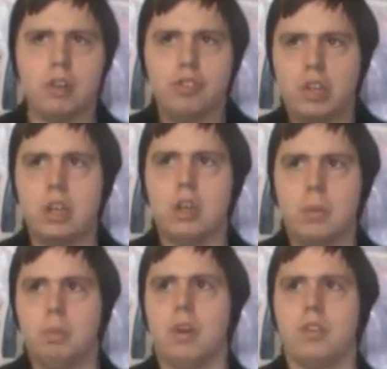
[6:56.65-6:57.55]
She and
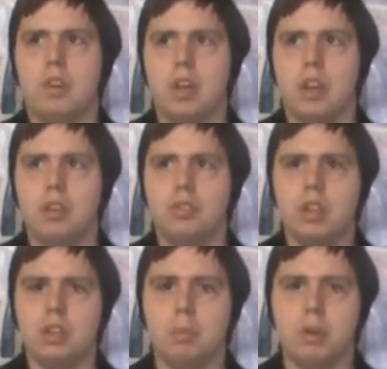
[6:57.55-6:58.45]

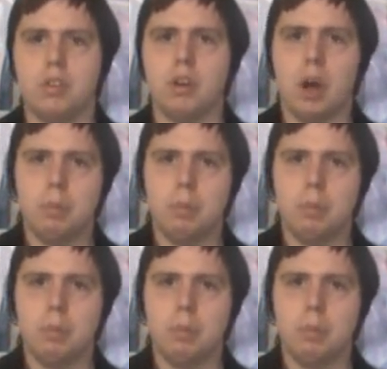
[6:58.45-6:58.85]
her brother are